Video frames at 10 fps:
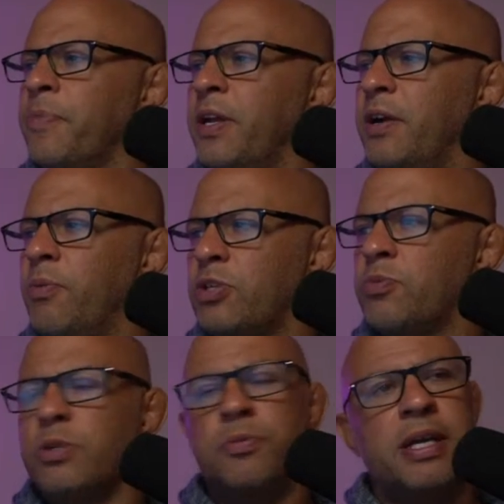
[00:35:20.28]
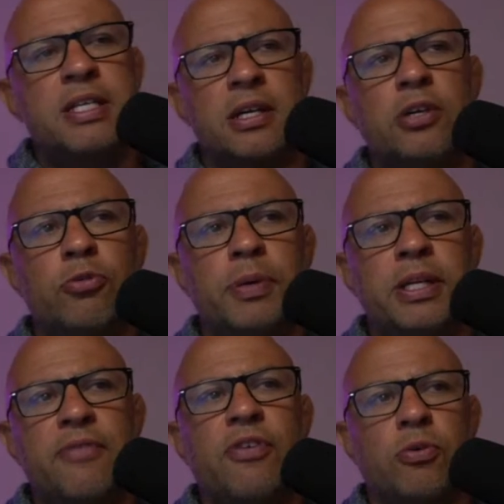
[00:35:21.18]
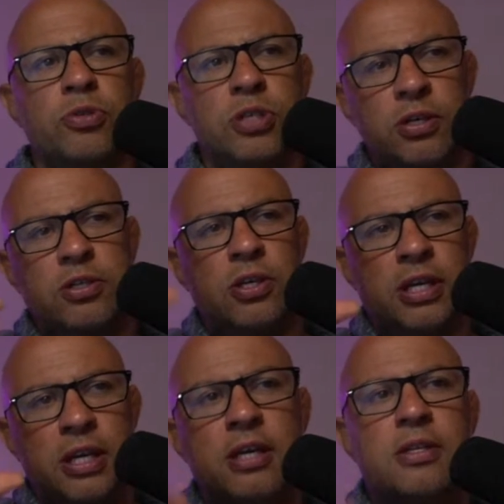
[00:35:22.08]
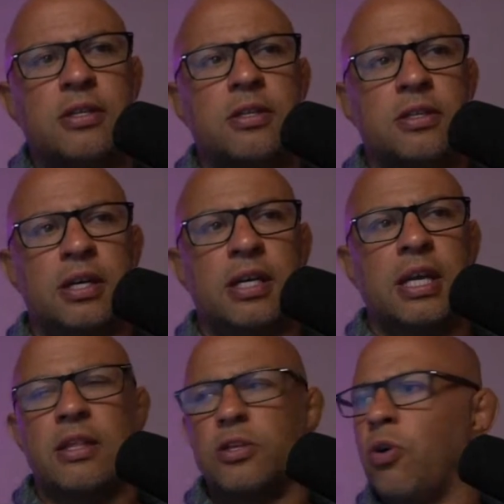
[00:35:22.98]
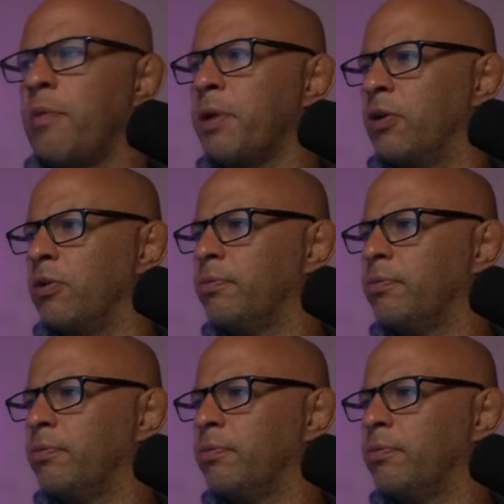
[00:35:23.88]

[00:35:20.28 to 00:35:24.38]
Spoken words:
which makes it a little bit difficult to get the timing